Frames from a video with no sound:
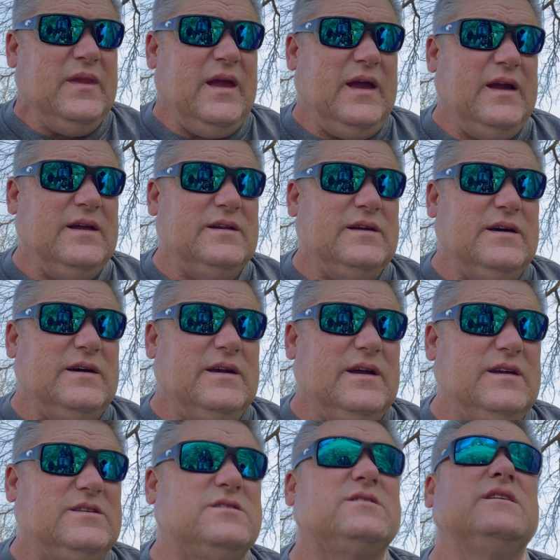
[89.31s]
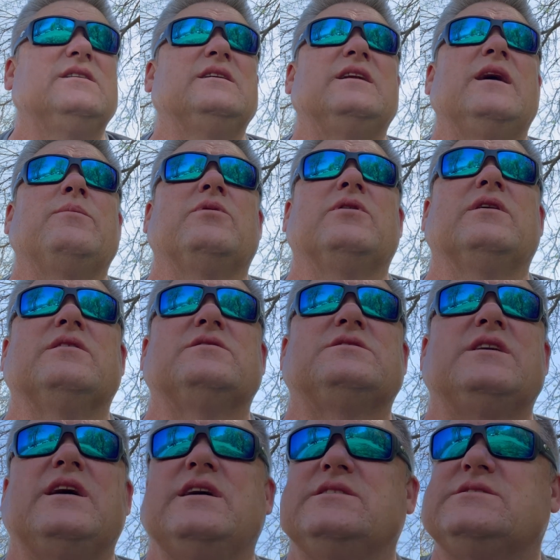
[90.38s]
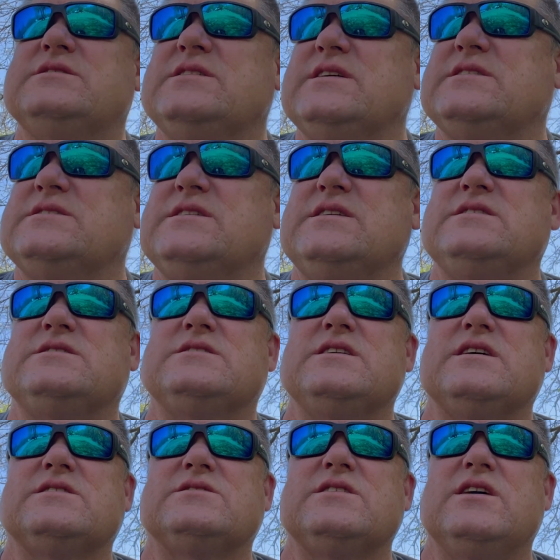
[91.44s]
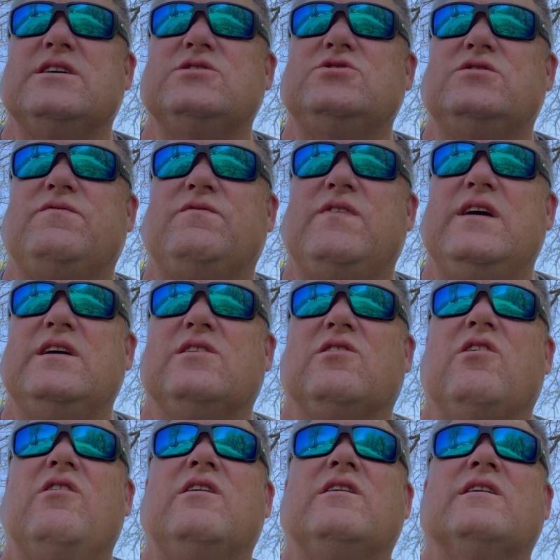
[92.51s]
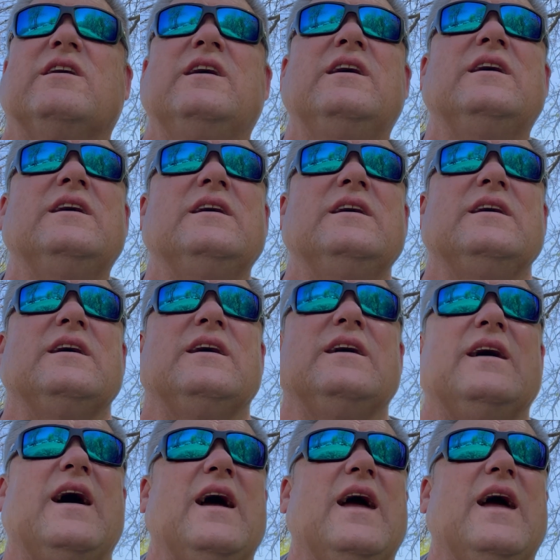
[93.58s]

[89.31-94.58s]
And uh, it's in the neighborhood of, say, 66-ish feet long. Uh, I